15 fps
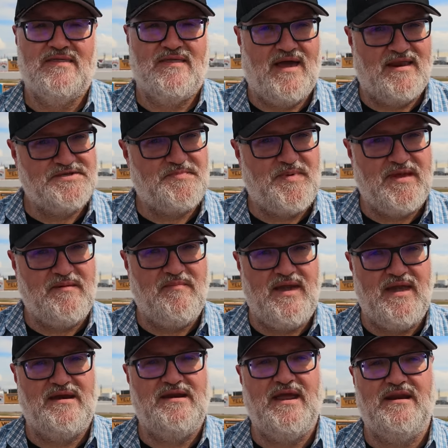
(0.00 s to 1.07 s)
that is being
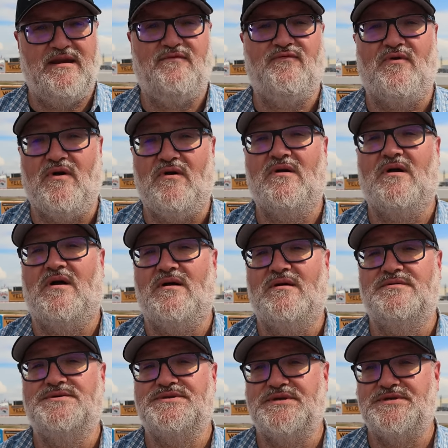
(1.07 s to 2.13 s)
mandated for all
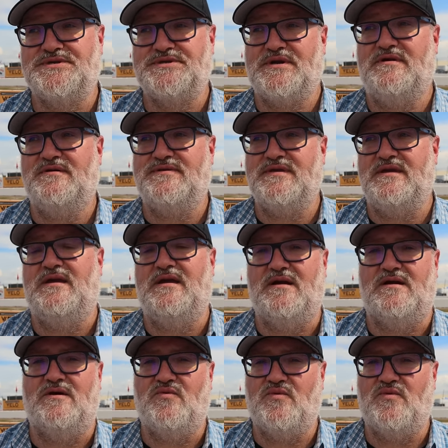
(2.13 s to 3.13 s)
cars to start the year.